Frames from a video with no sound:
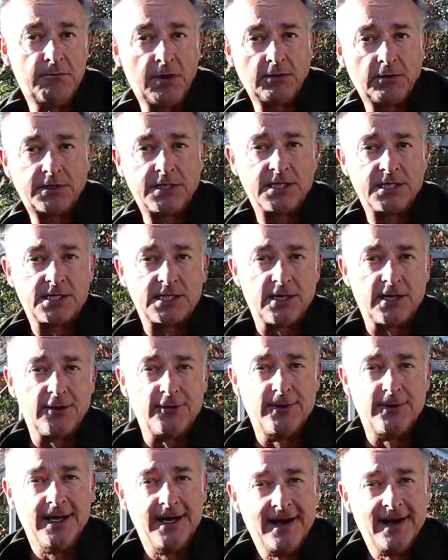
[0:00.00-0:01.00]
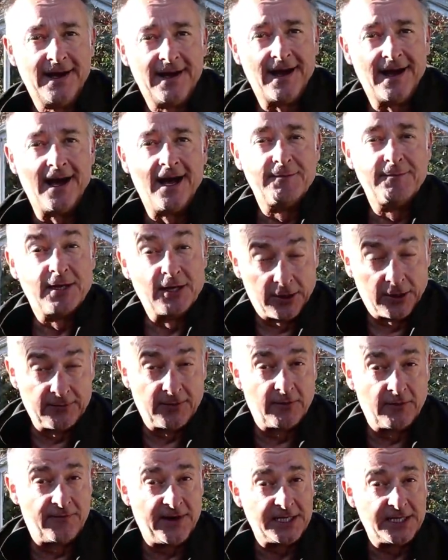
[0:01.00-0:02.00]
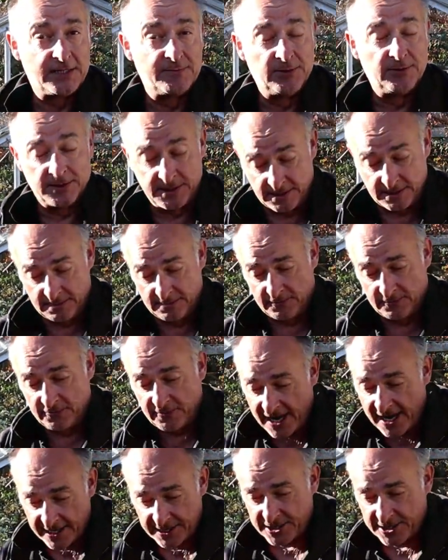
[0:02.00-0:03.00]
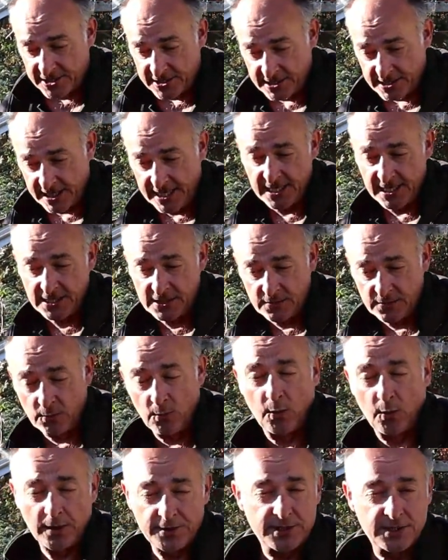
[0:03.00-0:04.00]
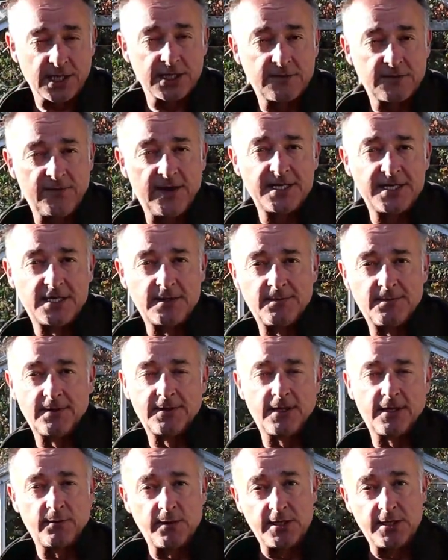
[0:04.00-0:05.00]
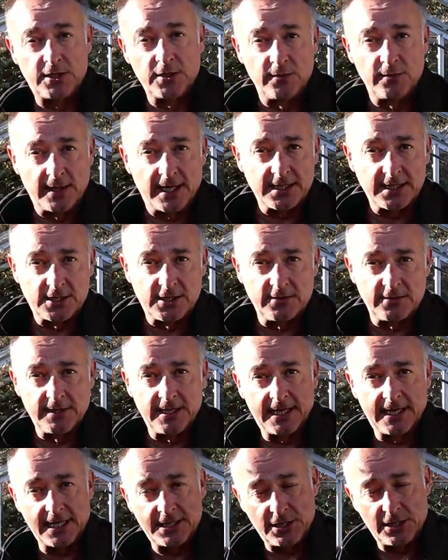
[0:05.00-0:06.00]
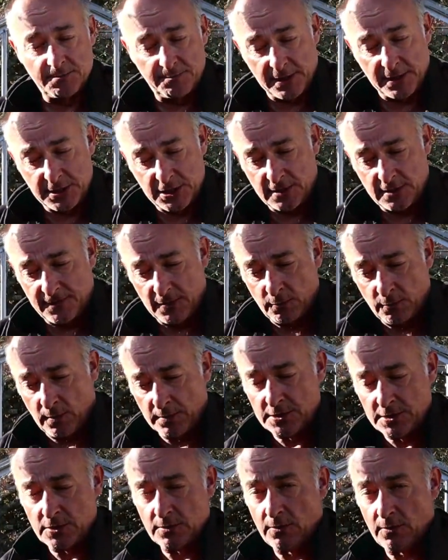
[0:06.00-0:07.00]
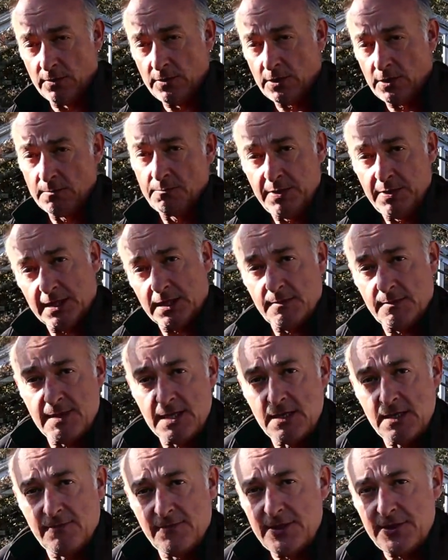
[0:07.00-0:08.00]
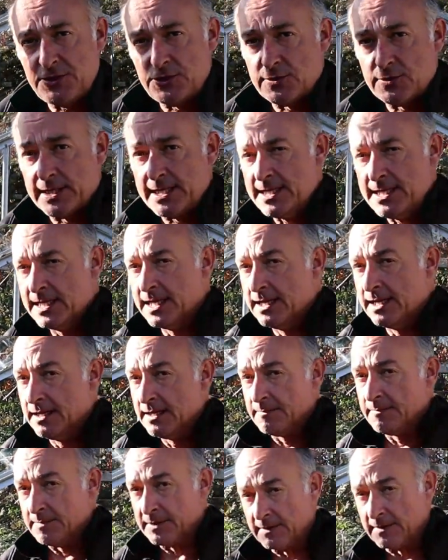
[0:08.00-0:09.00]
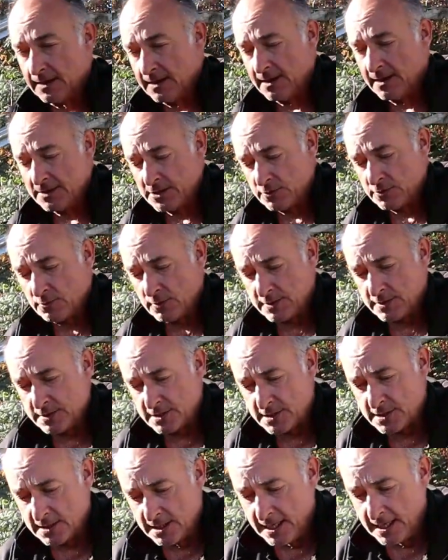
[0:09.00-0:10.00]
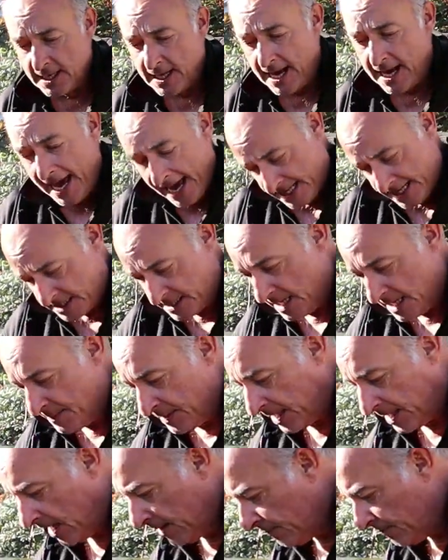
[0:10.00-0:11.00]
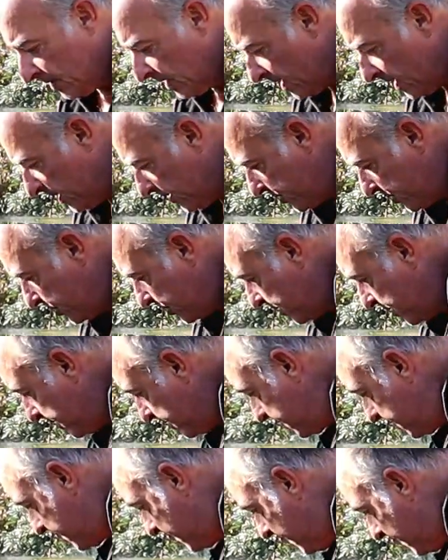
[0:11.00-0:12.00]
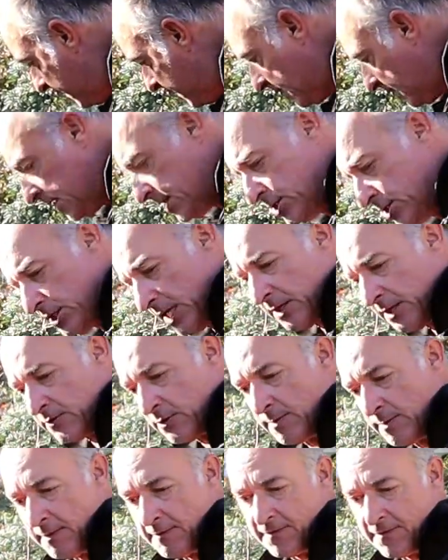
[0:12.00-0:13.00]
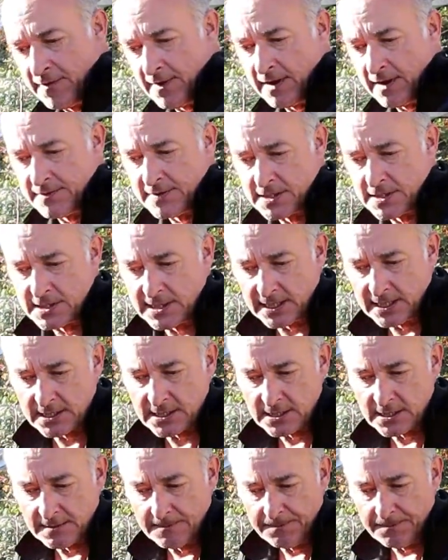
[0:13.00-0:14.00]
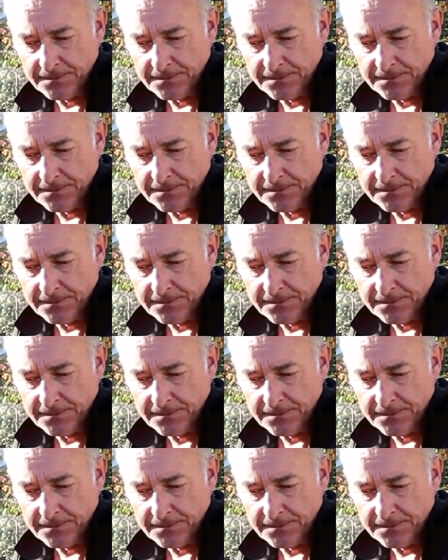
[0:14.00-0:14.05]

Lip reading: multi-sow a lot of our vegetables, and radishes is one such vegetable that we do that to. You get your bunch if you want to, or you can pick them individually, pick the larger ones as they become large, and there's generally about 5 to 6